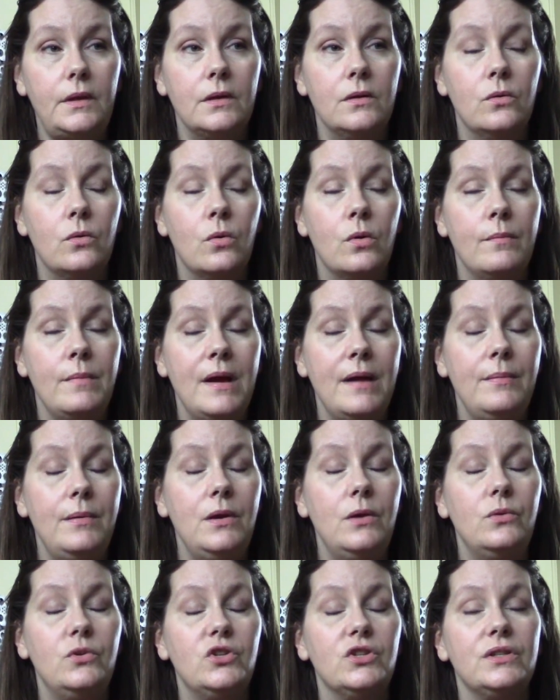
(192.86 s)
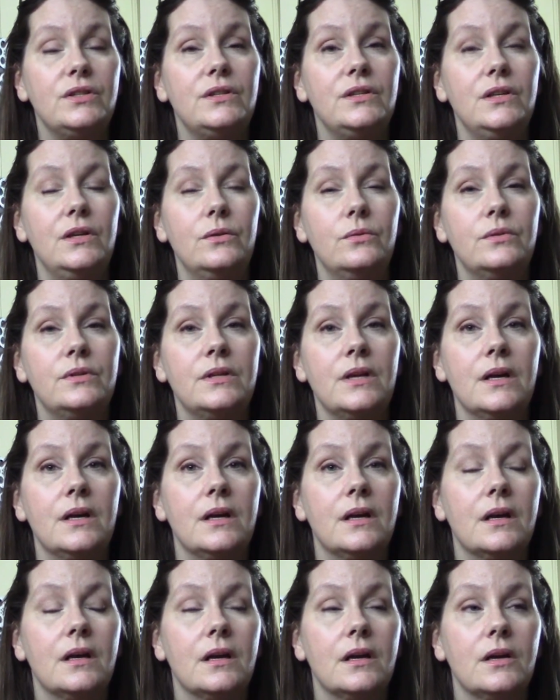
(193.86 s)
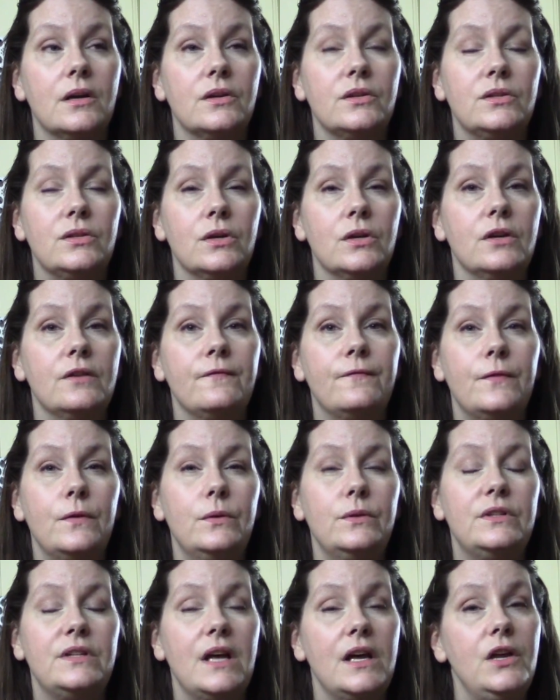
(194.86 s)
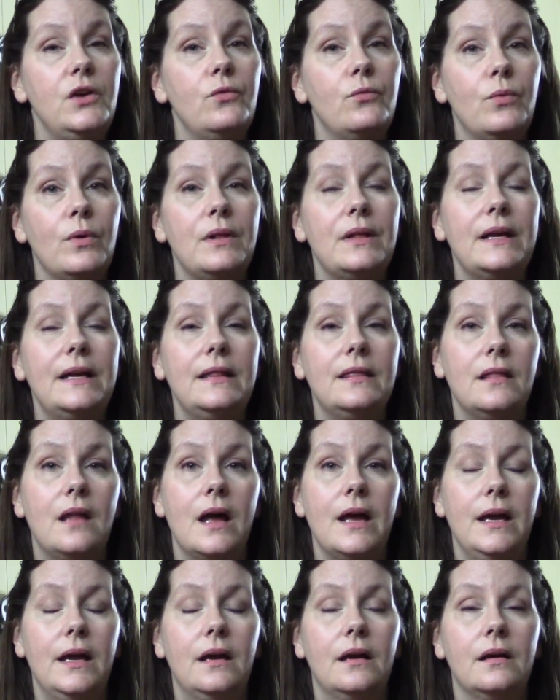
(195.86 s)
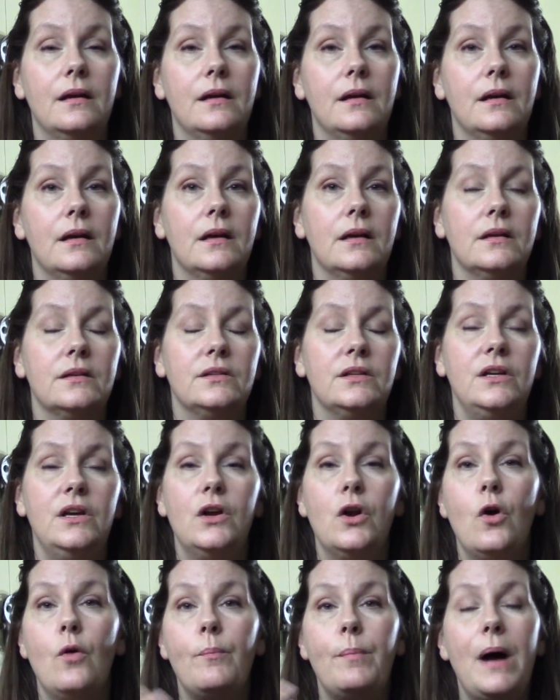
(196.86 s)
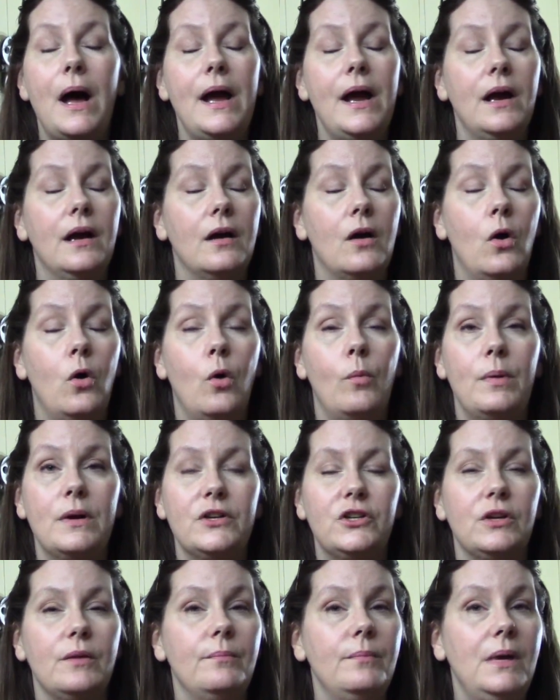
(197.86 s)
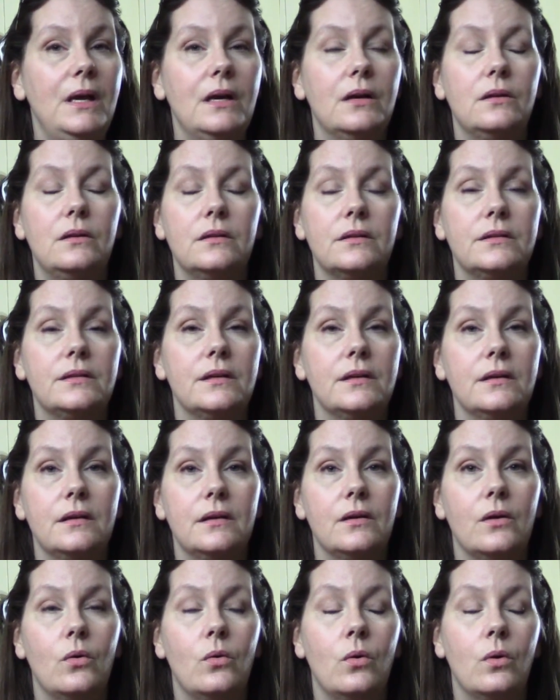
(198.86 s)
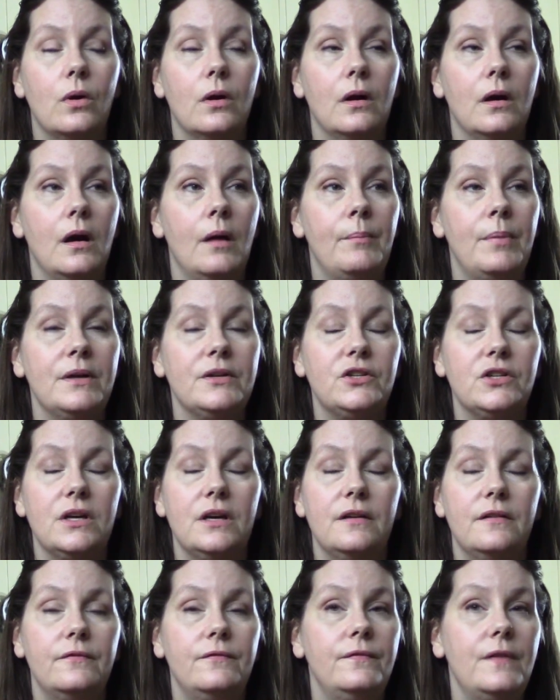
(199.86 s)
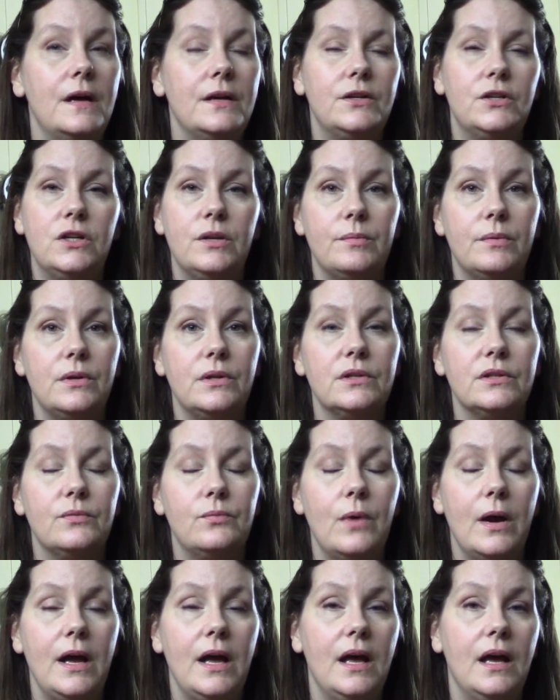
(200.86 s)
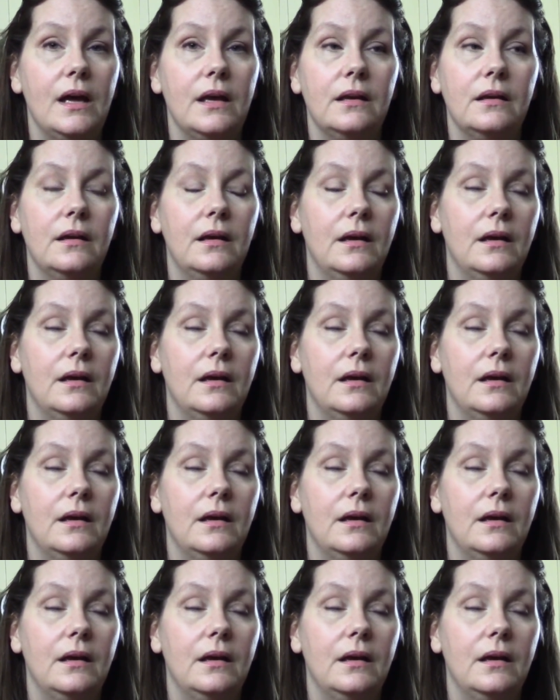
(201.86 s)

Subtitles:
Or maybe you just use certain foods that you really like, so you don't buy a whole bunch of meals or a bunch of vegetables when